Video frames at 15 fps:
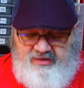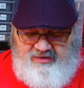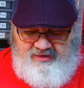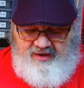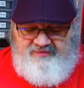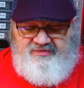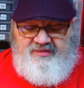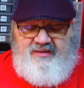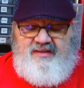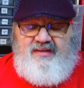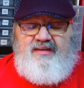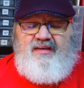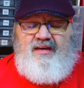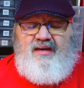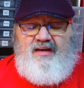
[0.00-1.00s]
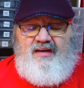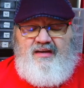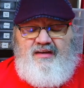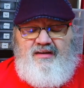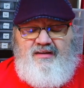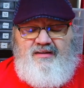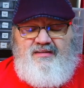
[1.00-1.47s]
definitely
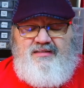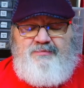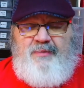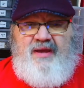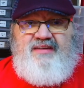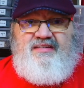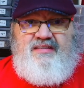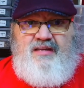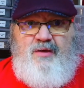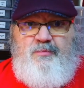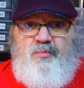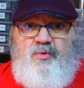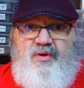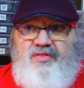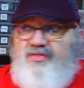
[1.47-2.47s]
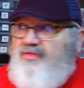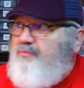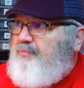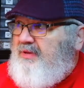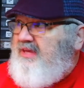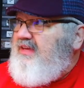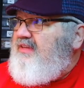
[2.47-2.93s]
spice it up with
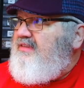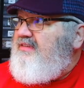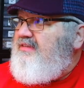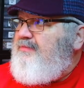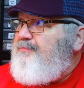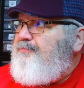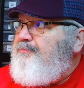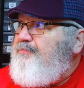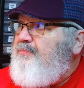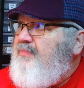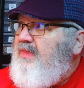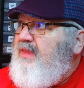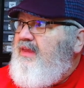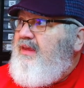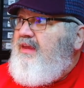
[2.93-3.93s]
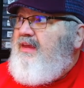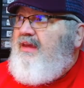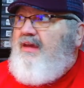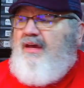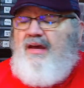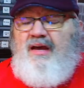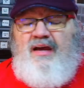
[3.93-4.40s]
pins.
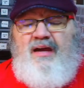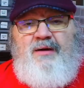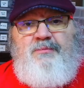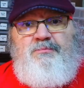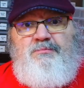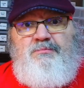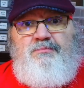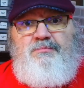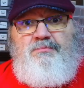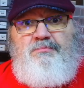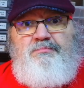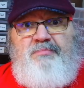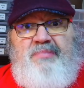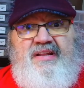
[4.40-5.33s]
But